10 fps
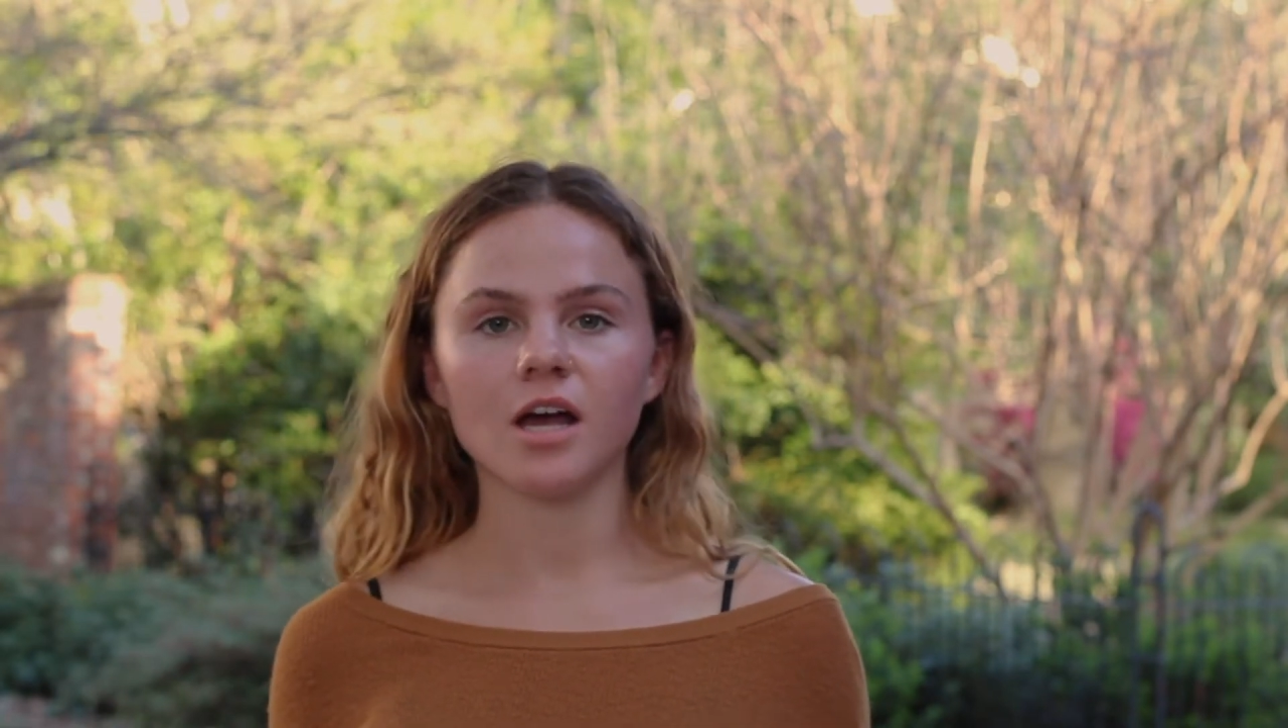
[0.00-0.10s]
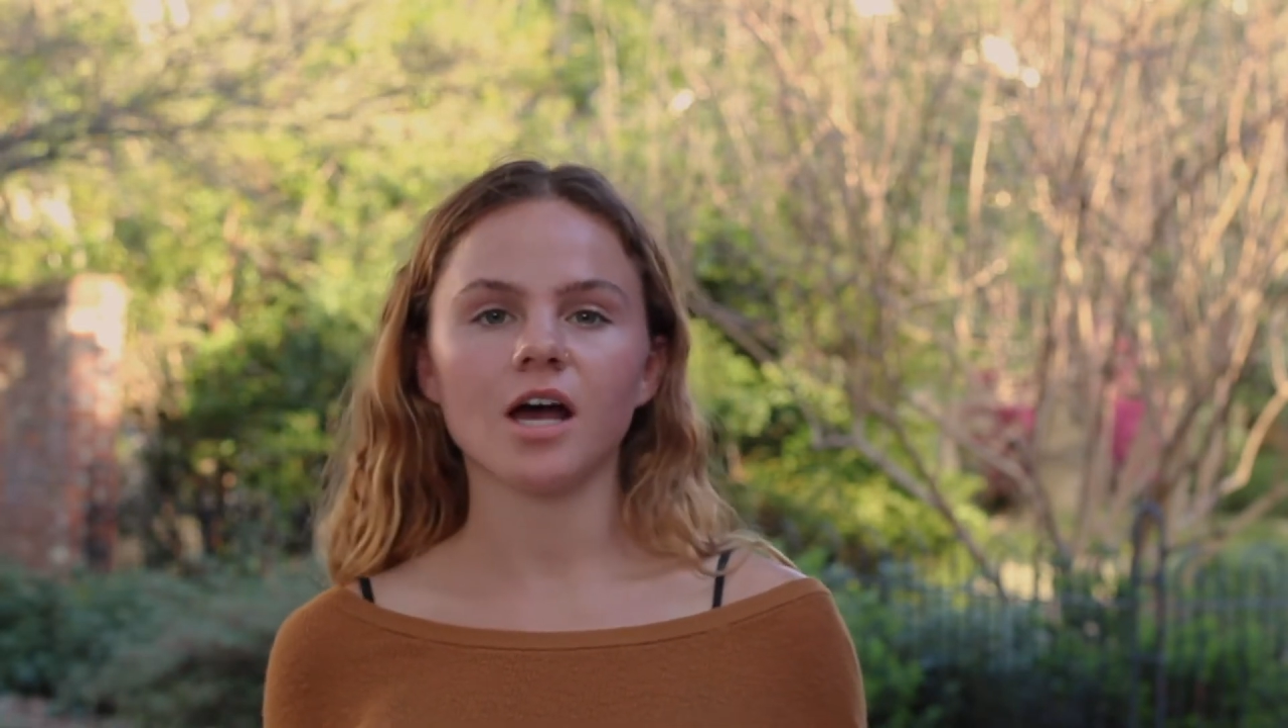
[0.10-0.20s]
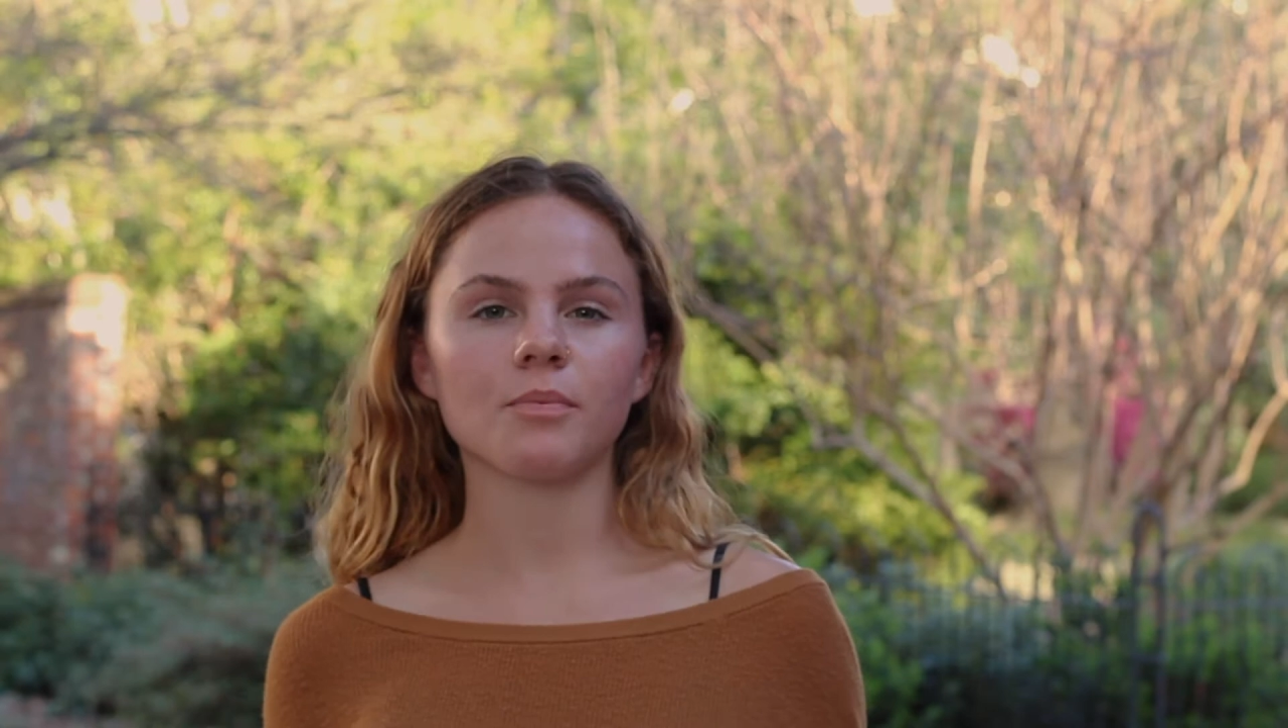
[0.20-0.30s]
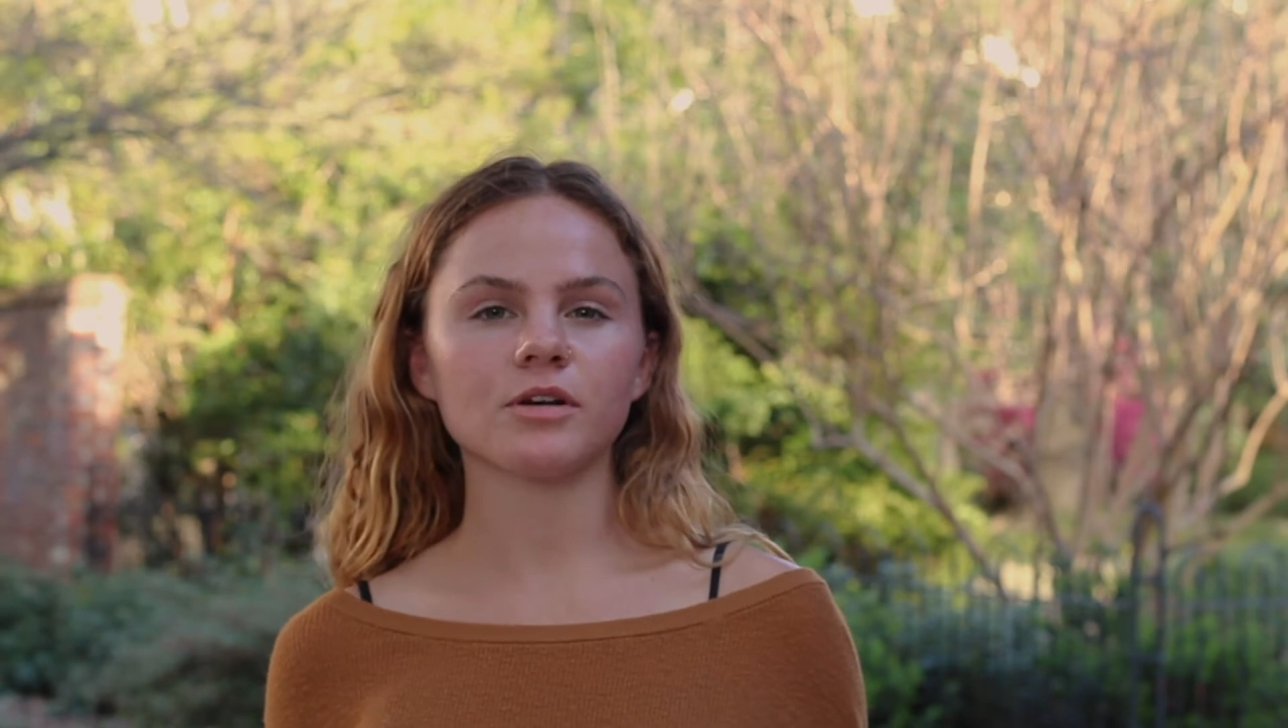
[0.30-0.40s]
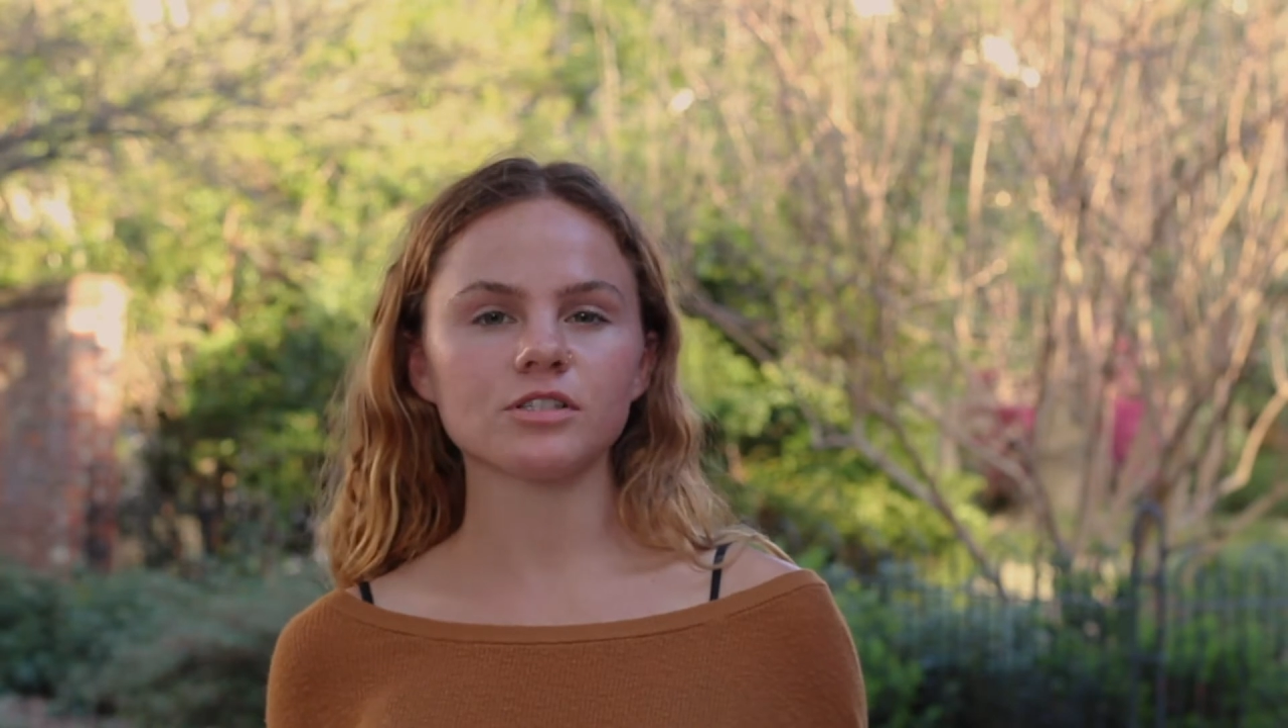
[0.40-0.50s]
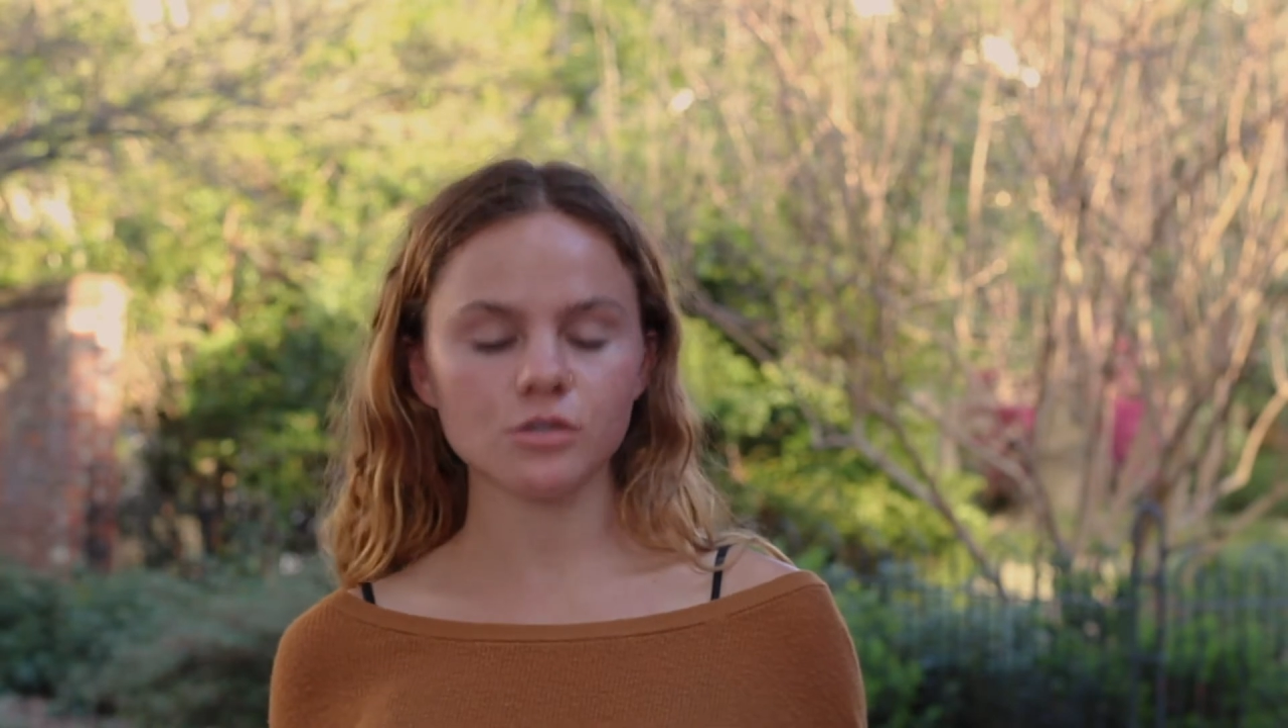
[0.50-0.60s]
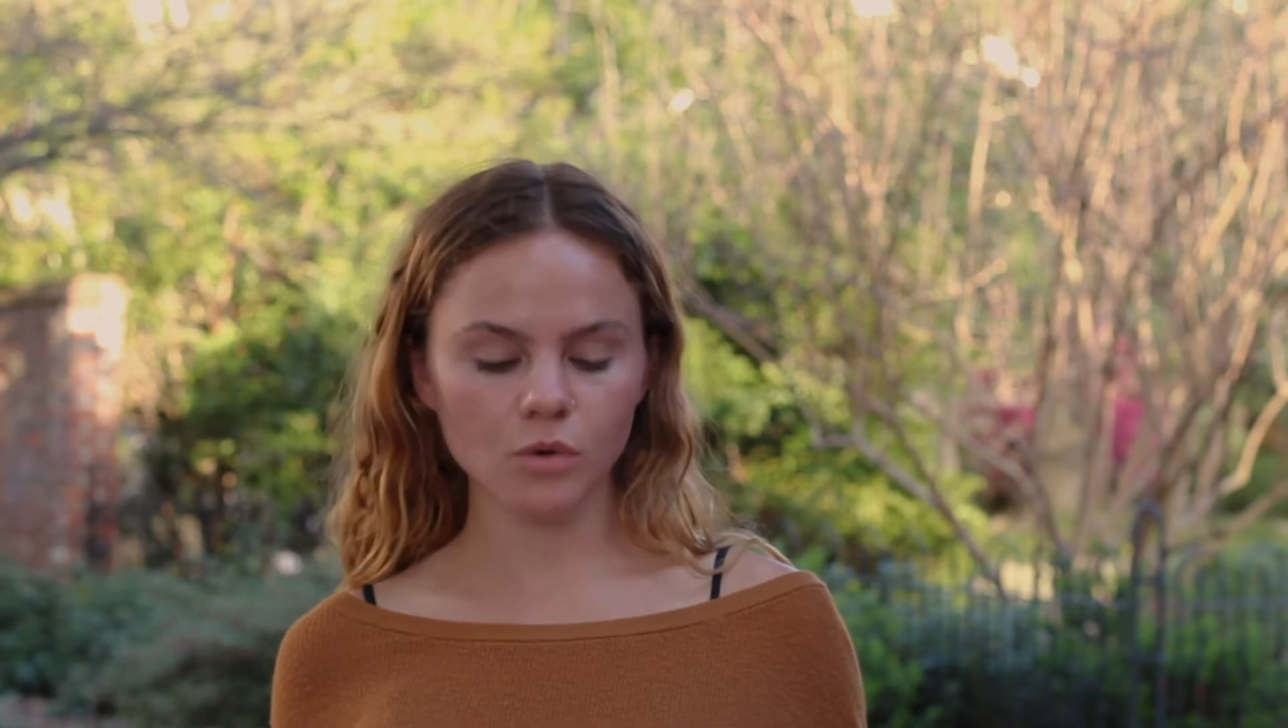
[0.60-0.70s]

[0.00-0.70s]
A person who